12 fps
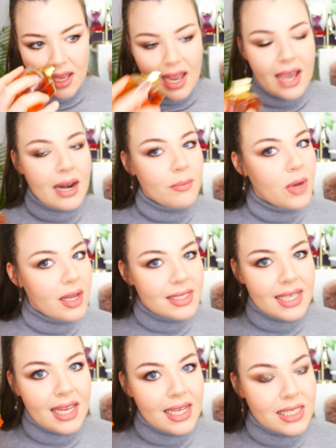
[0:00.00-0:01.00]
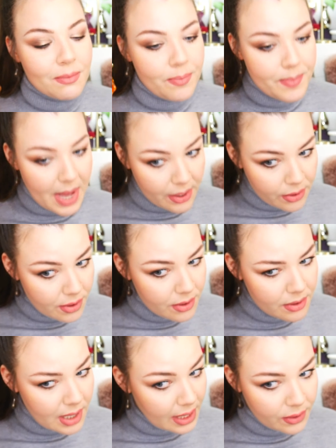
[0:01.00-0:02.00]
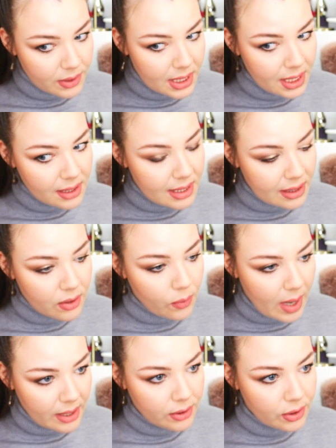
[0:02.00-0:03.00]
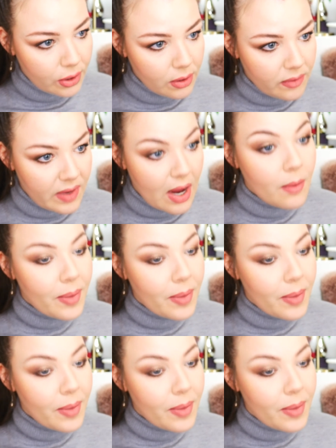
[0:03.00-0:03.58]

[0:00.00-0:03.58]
And I'm not saying it's better, I don't think, than the regular Girl of Now,